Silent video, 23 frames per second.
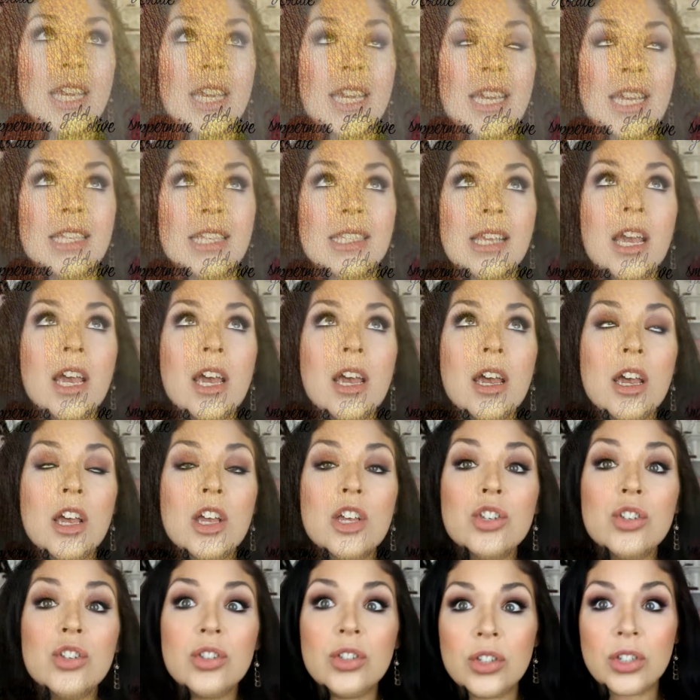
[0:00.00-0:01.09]
is
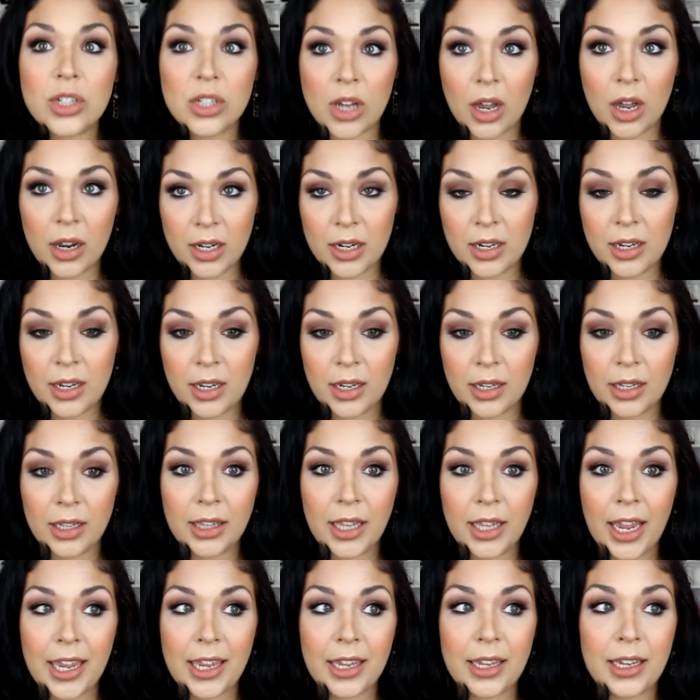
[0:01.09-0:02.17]
stunning.
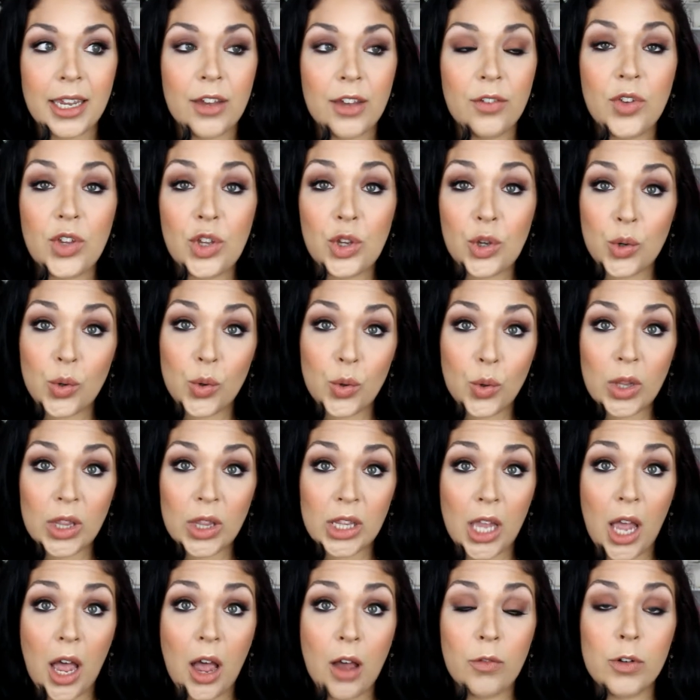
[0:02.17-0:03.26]
Like if you
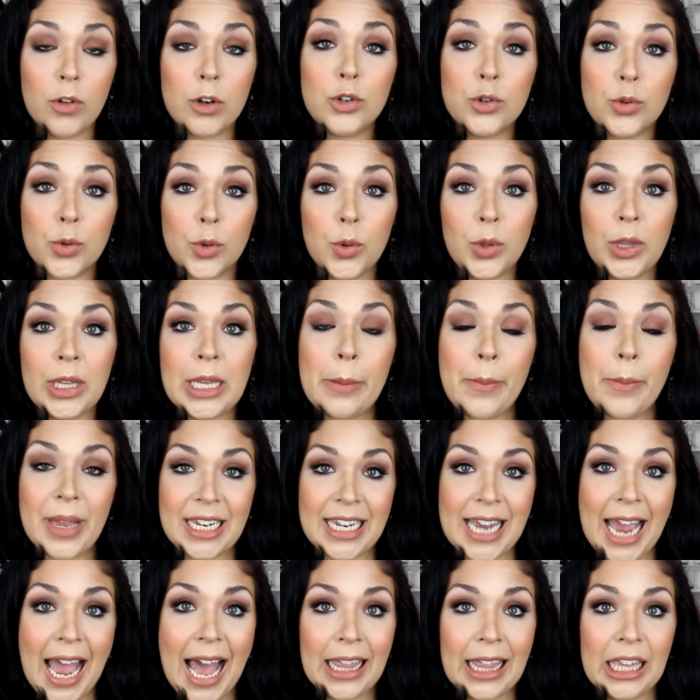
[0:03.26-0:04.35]
love truly
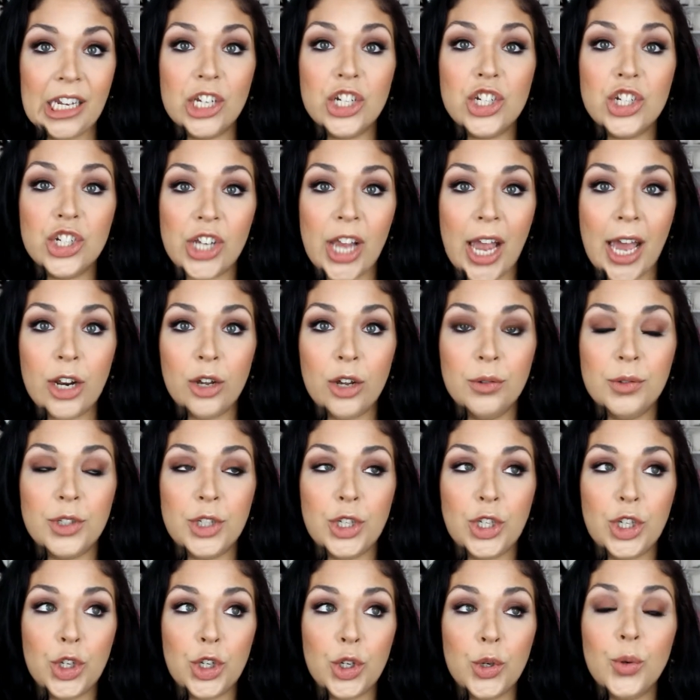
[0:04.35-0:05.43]
metallic
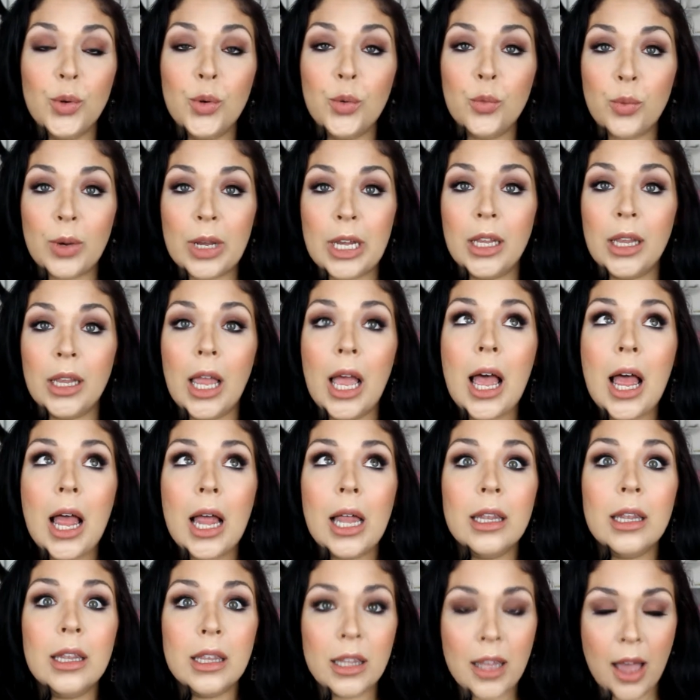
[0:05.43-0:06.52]
shadows, you will
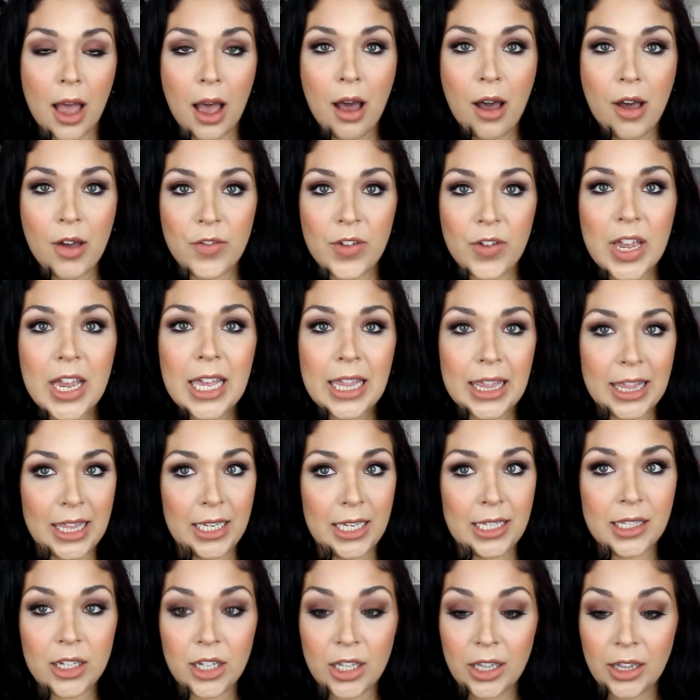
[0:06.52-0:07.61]
love
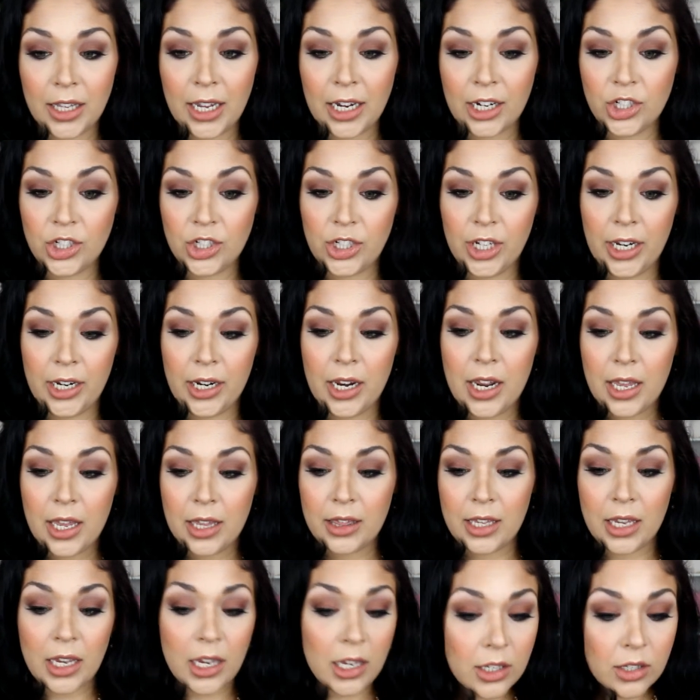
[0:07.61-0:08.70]
this collection.
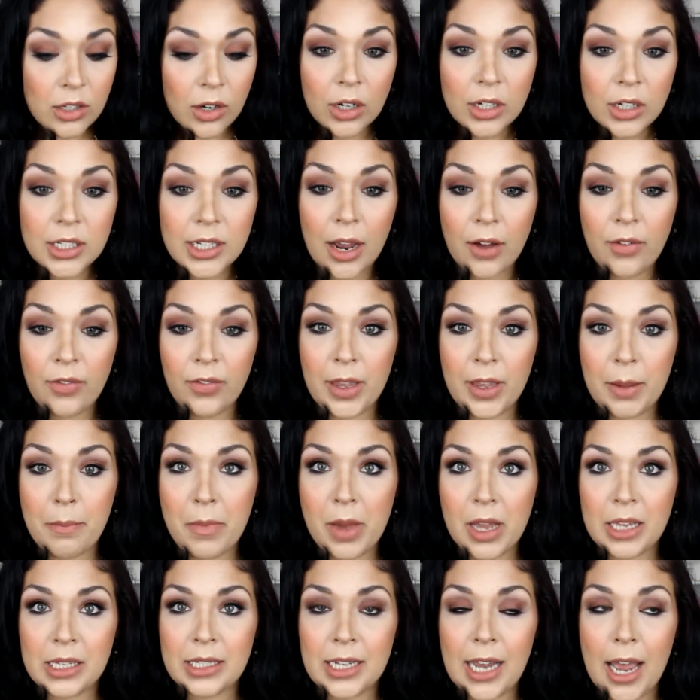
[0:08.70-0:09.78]
These are definitely
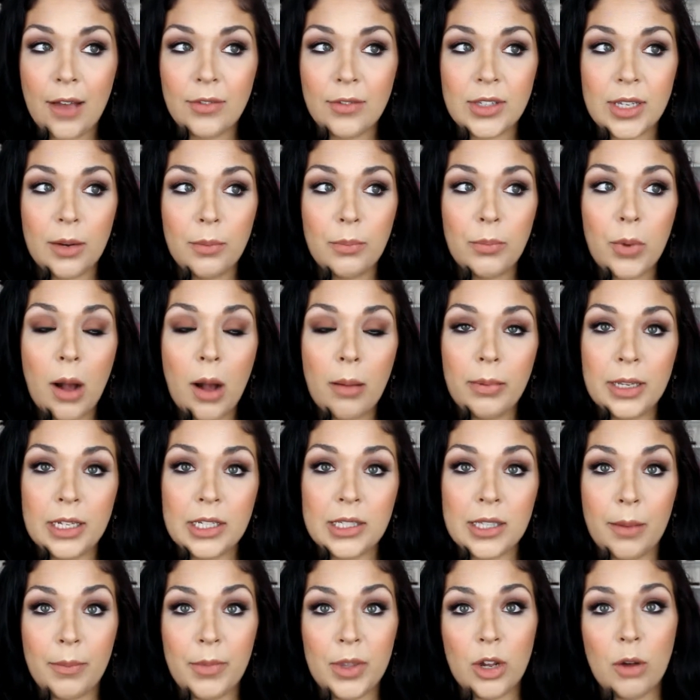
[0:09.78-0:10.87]
must-haves and probably
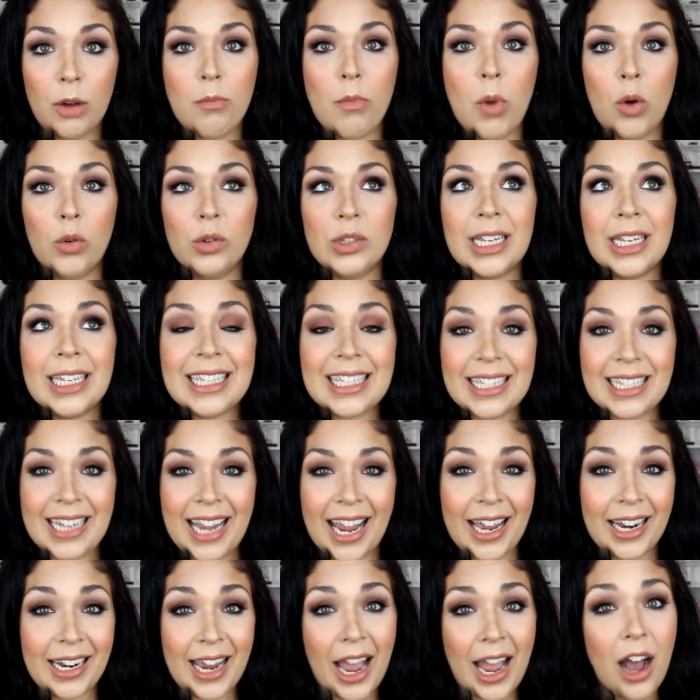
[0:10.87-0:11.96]
some of their most
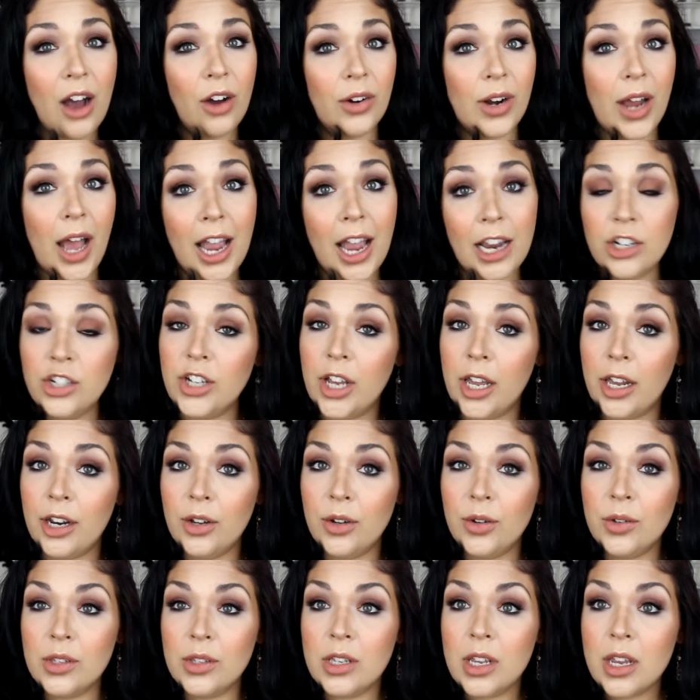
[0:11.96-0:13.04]
standout
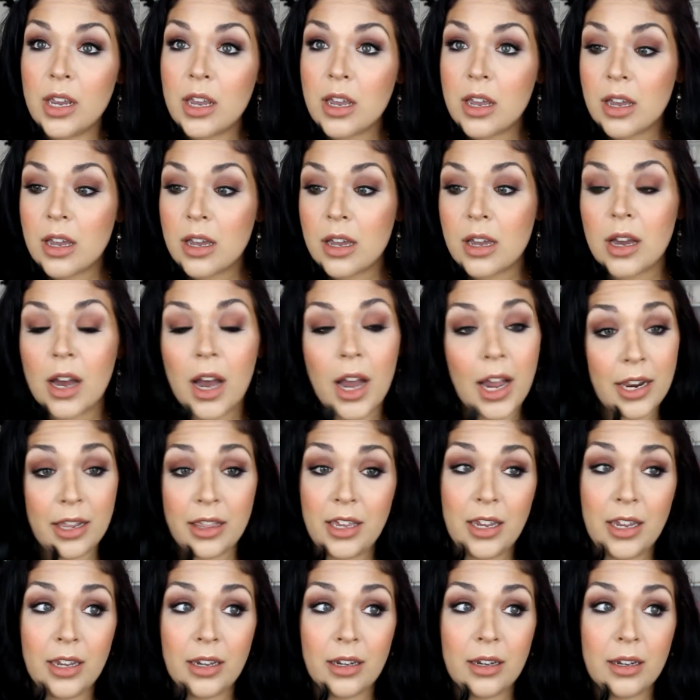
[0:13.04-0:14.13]
eyeshadows, I
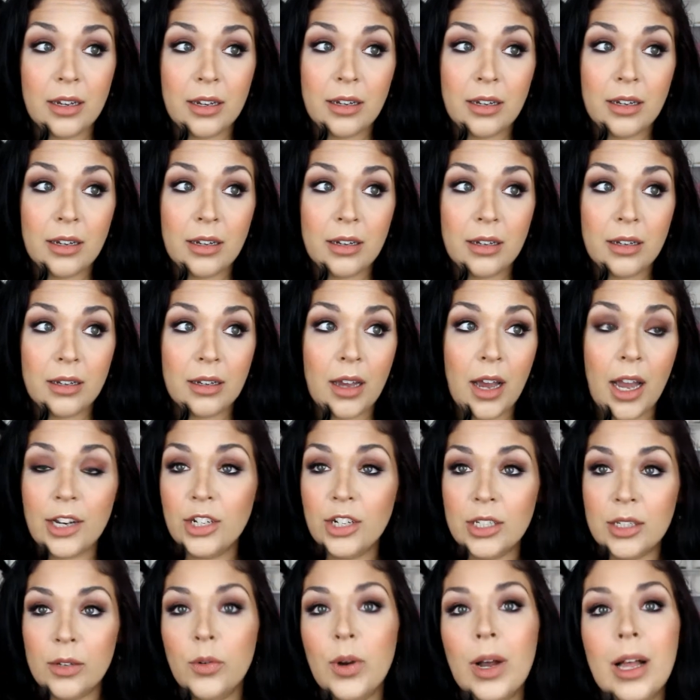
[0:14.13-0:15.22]
think. I
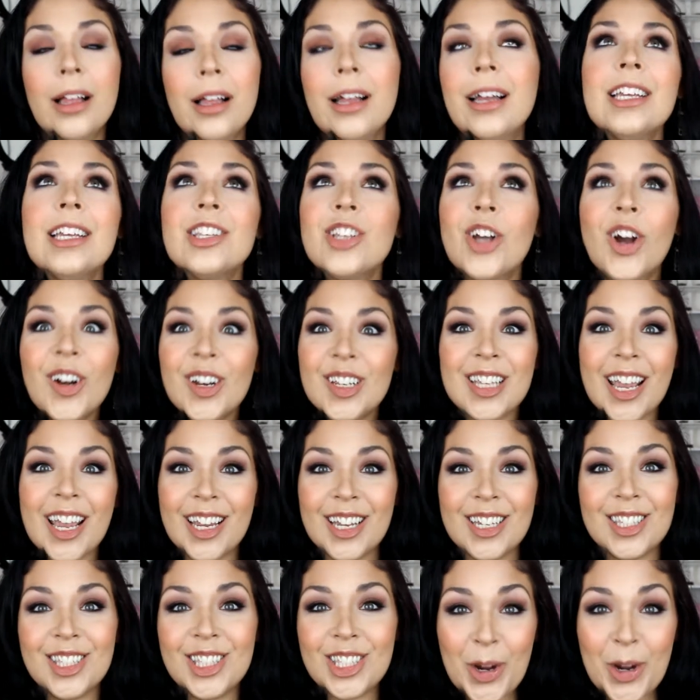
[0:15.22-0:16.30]
just, well, it's hard to say
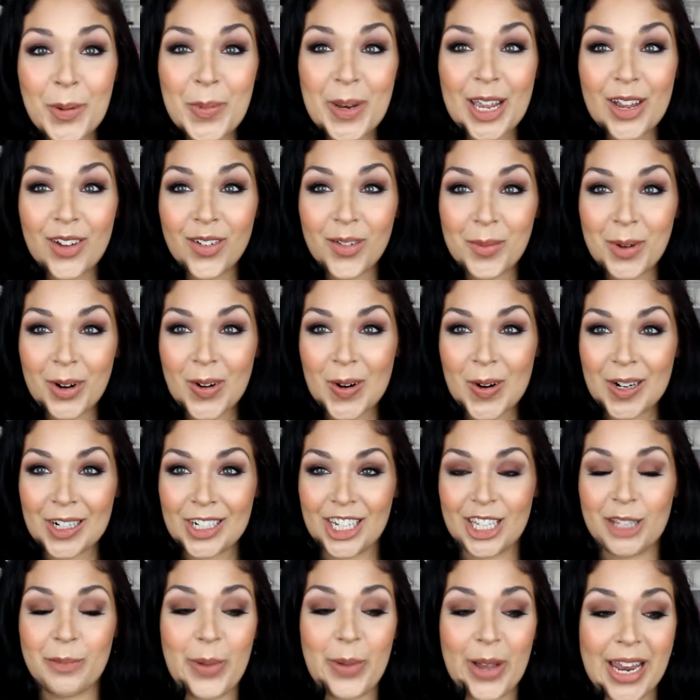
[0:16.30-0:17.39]
because so many of them are
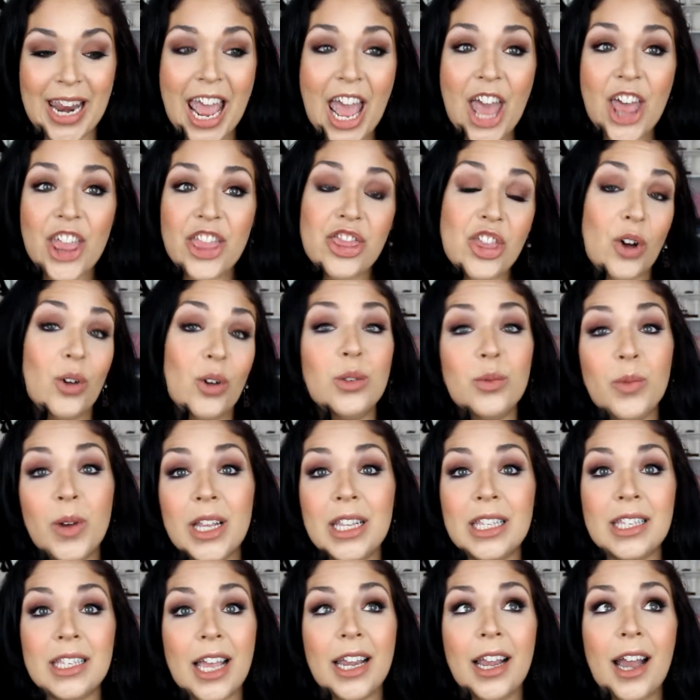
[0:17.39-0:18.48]
gorgeous, but those
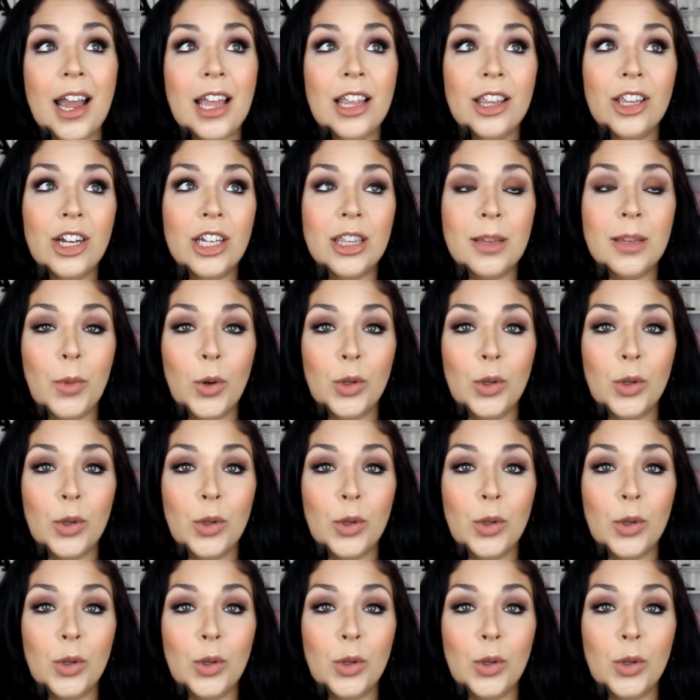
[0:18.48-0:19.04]
ones, like I look at the